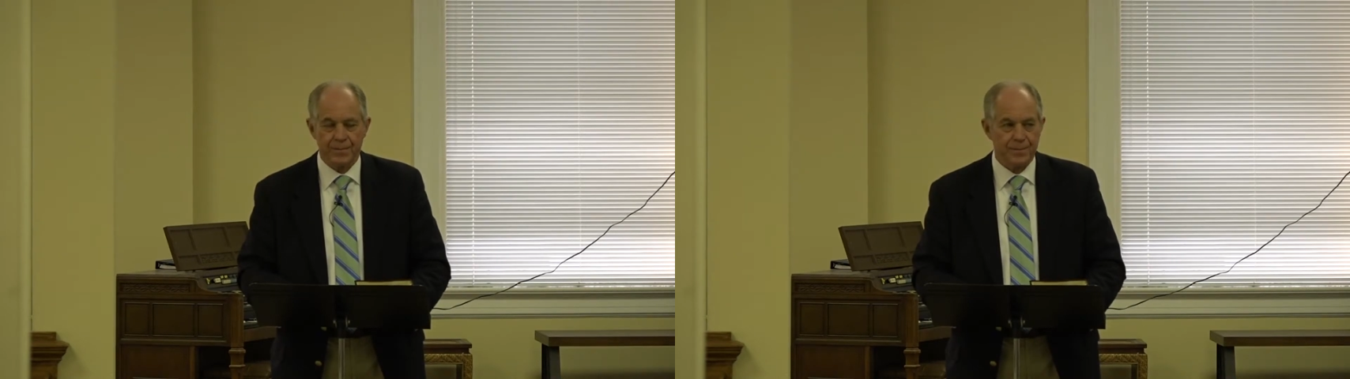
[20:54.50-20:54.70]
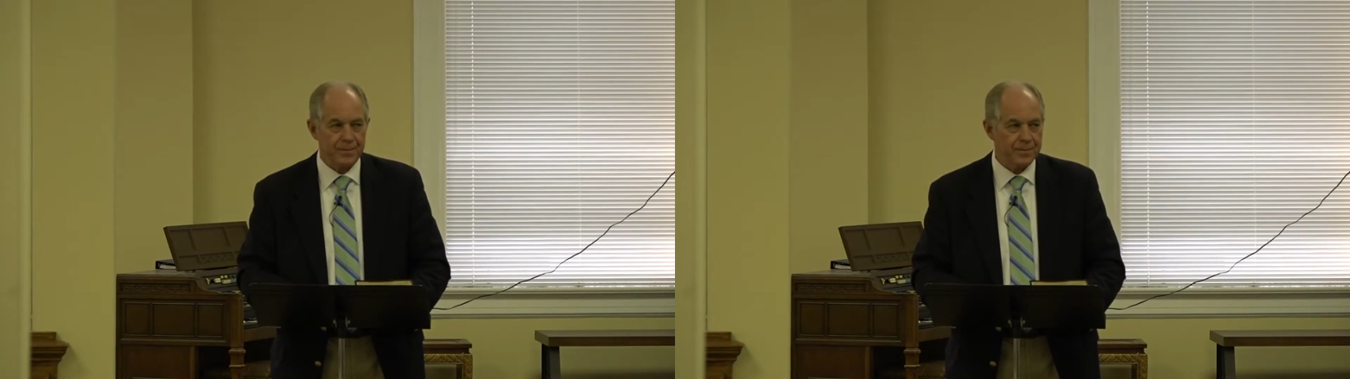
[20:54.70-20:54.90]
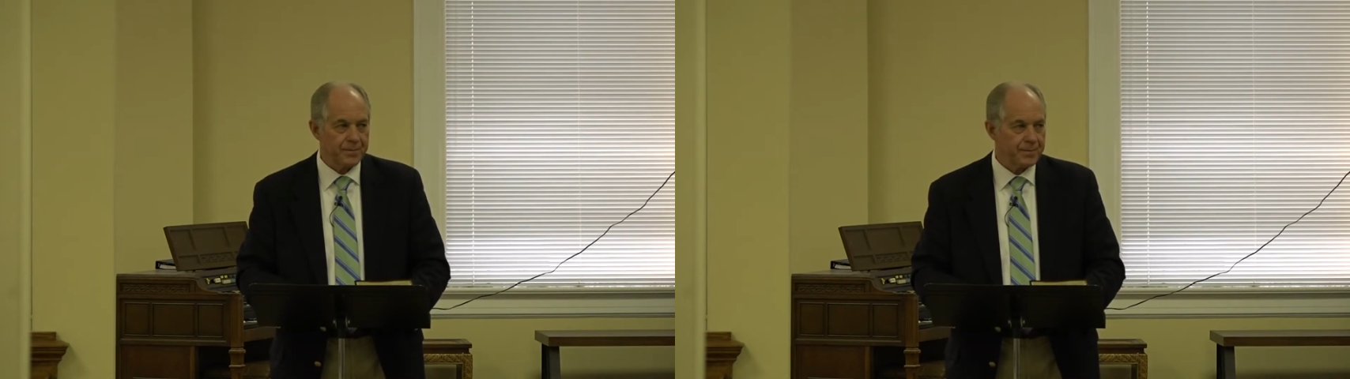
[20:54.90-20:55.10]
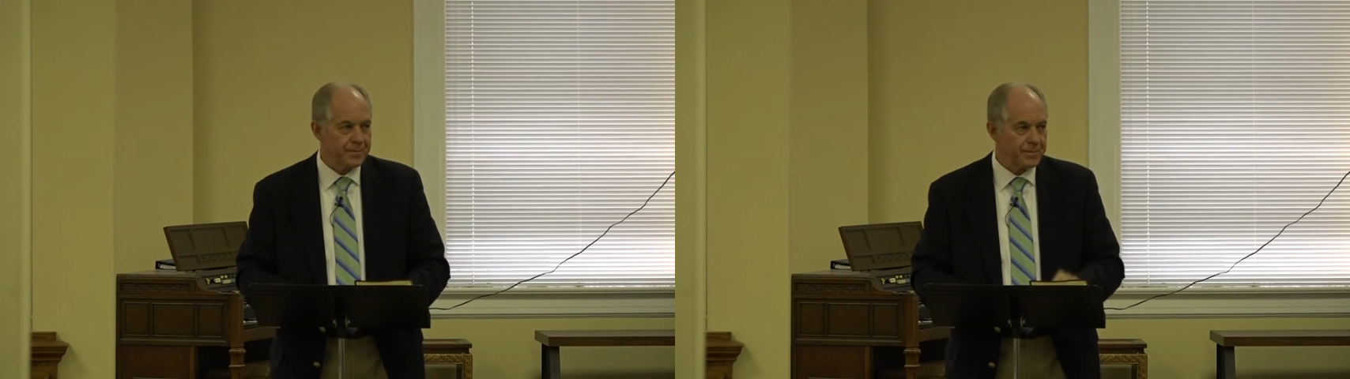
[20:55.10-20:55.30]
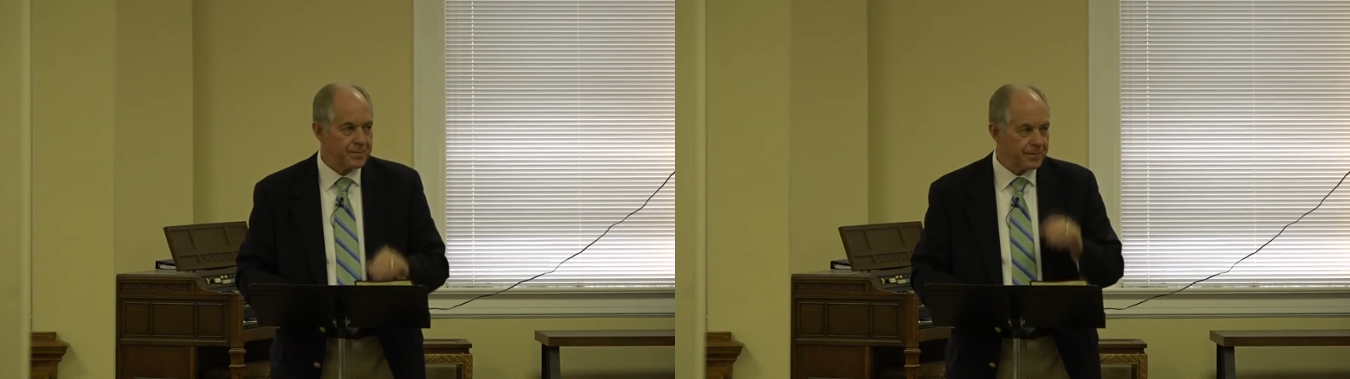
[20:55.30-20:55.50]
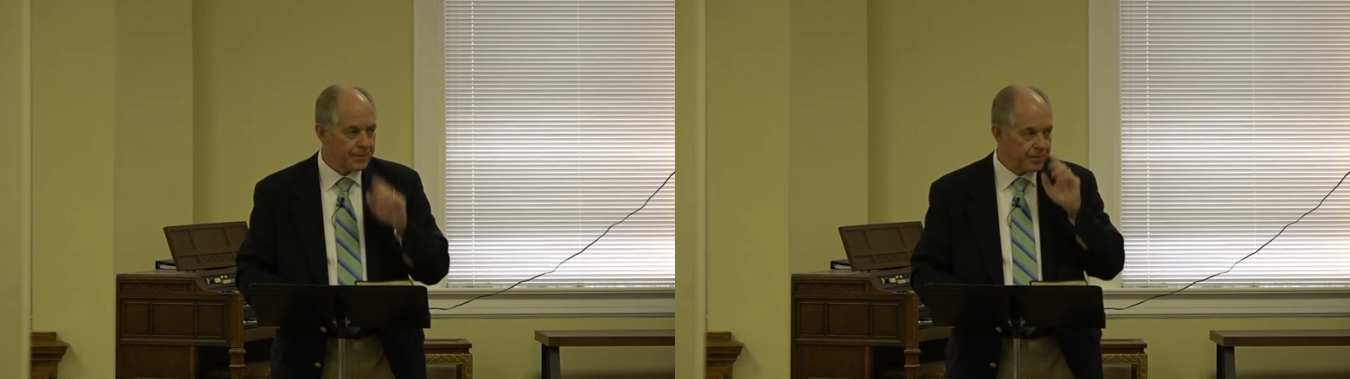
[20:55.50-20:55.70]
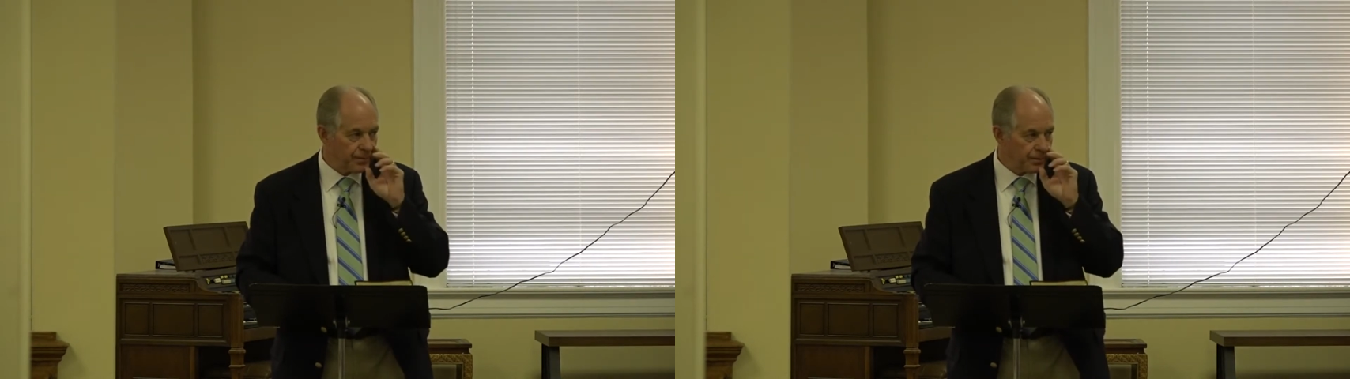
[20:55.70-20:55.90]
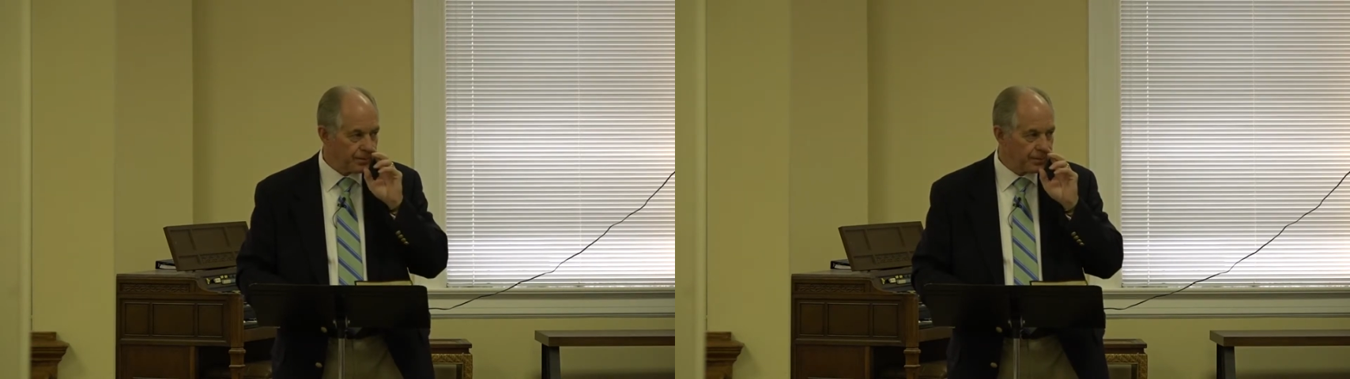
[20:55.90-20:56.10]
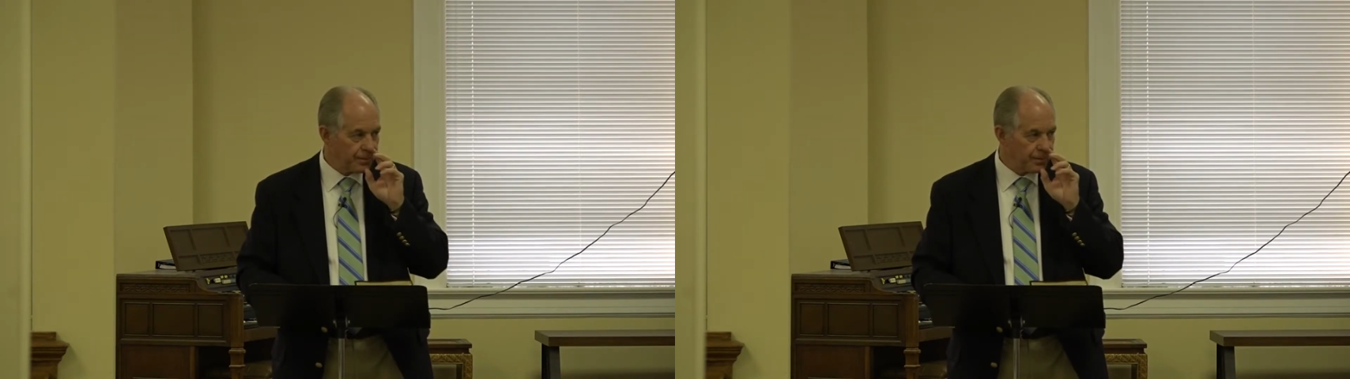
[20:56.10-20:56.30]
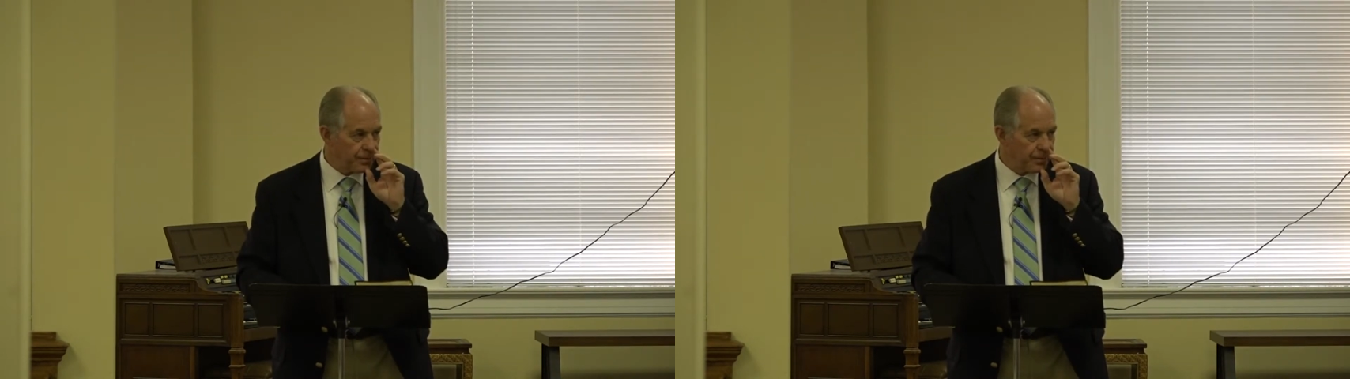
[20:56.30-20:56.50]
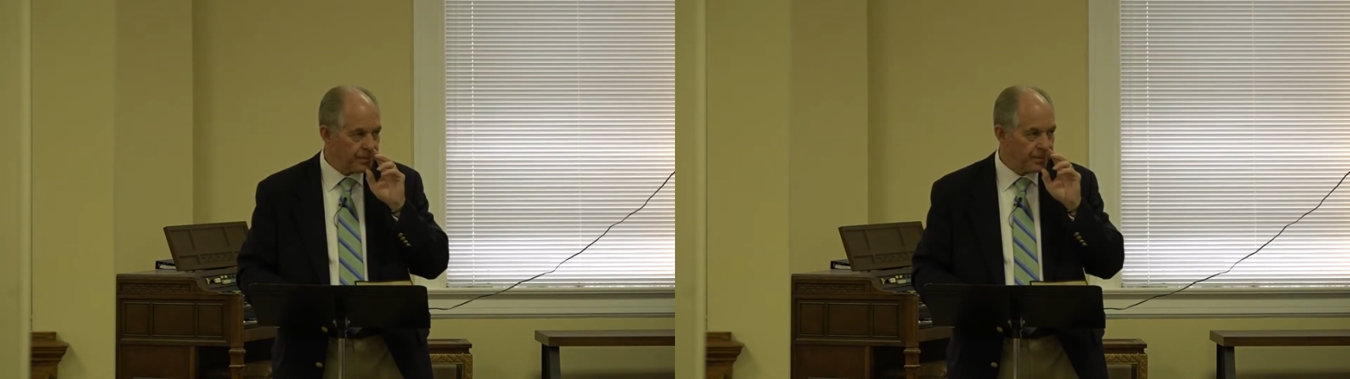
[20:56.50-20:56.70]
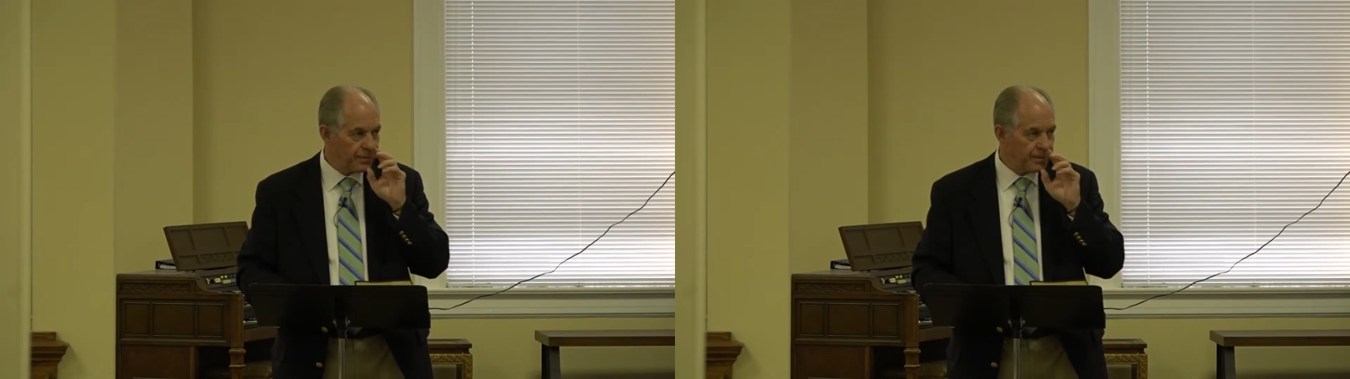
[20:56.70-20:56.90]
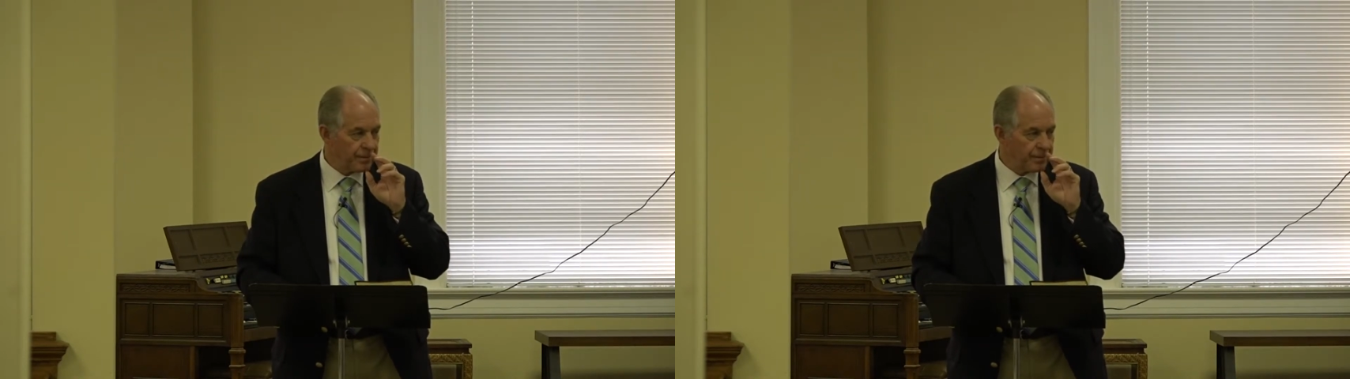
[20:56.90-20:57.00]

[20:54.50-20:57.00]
Nobody speaks.